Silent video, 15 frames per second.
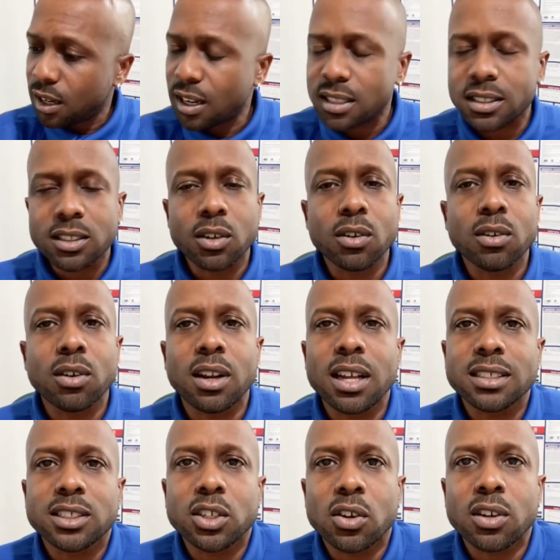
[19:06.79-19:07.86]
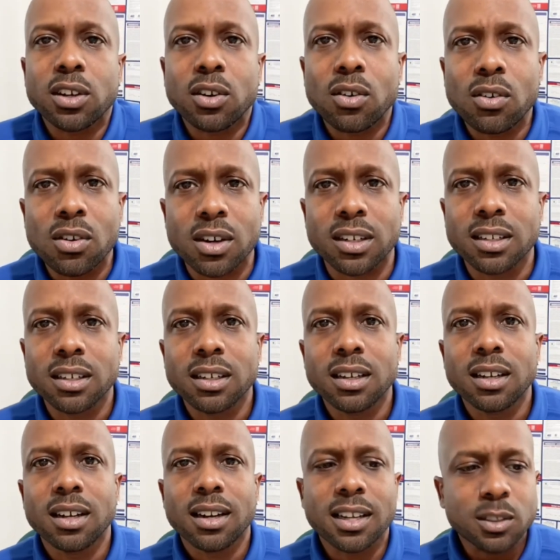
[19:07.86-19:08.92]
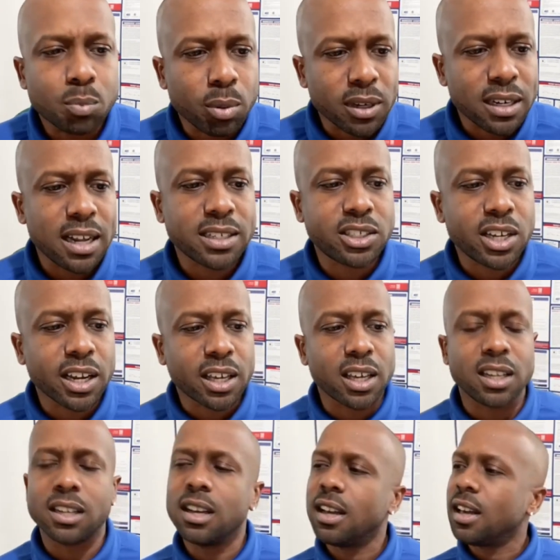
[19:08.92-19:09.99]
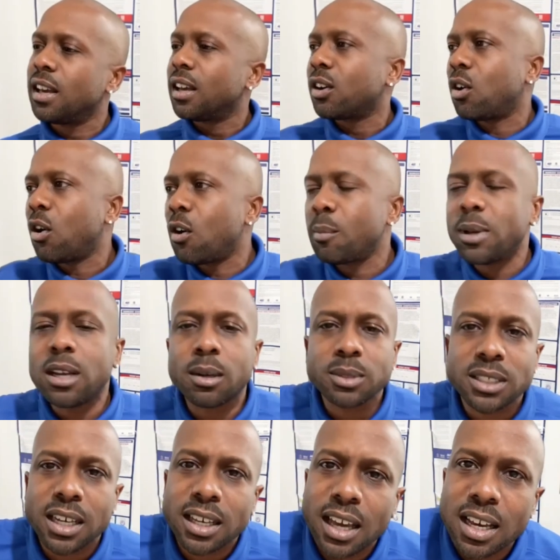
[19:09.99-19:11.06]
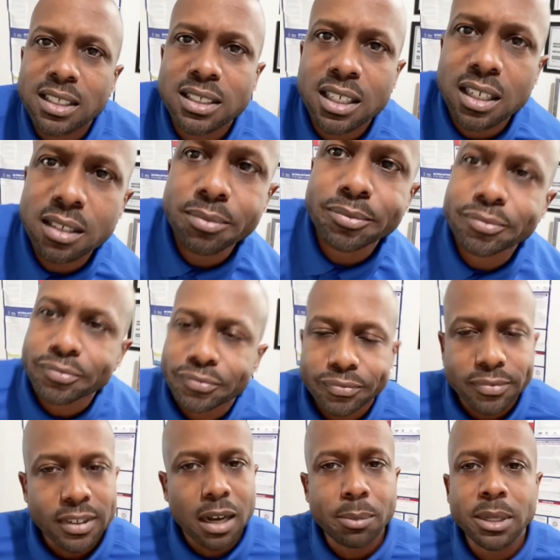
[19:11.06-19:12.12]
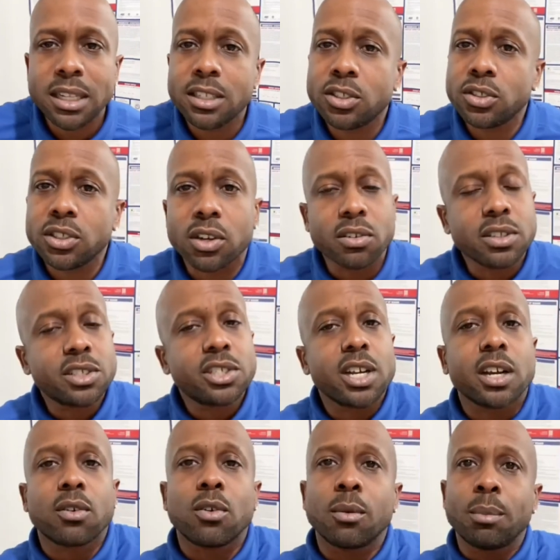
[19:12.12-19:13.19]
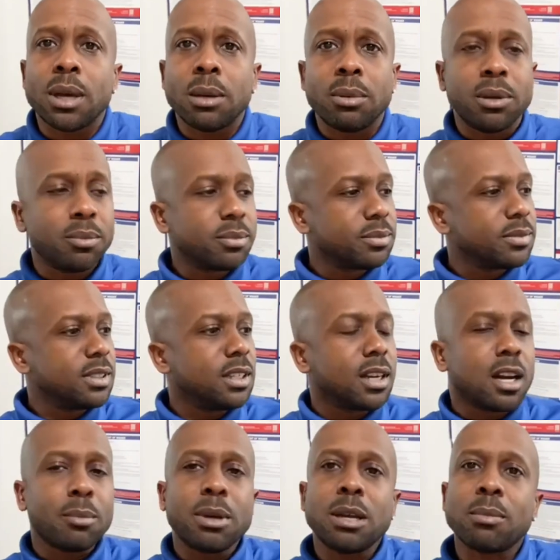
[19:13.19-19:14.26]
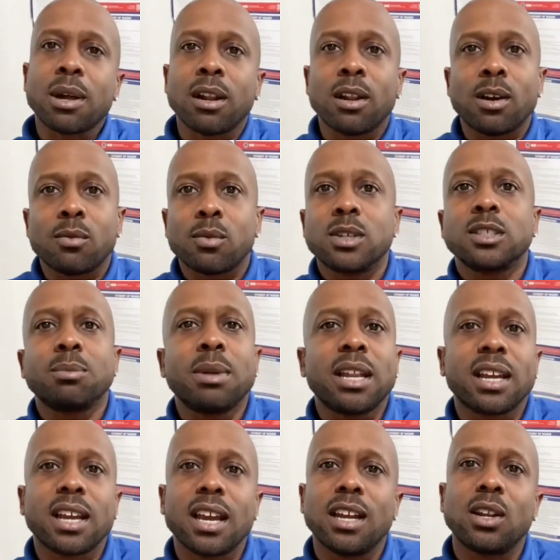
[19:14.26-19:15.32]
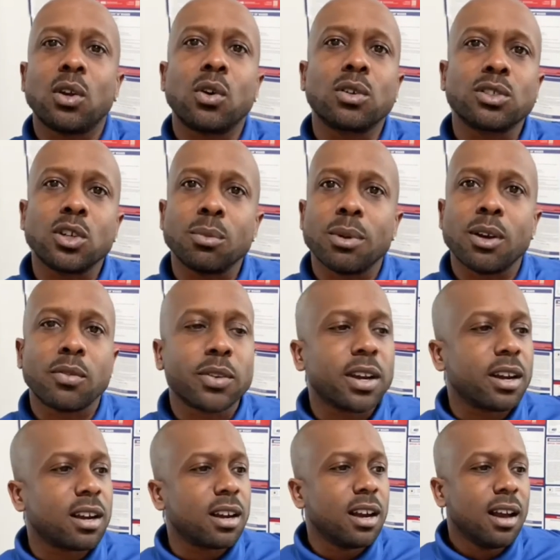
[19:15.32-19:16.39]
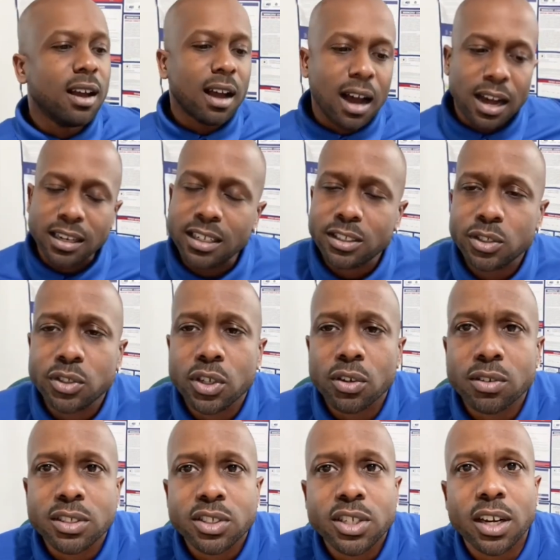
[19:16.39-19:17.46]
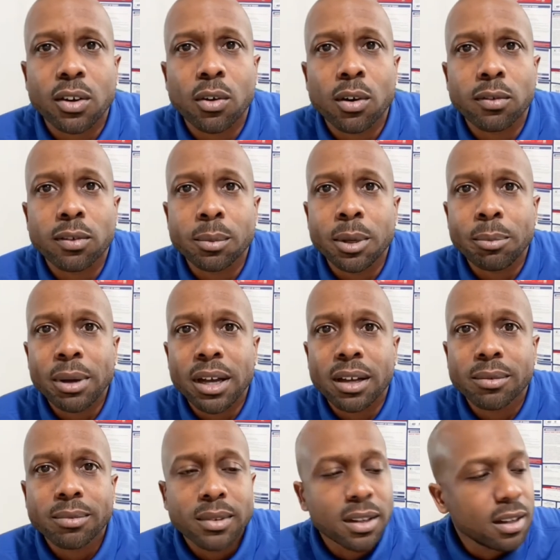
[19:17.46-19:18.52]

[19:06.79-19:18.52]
Let's turn, let's turn it on. Let's bring that check in. Call me up, say, KC, I'm gonna need you turn this check on, baby. You know what I mean? My loved ones, Medicaid, long-term health care. I need you turn this check on for me, man.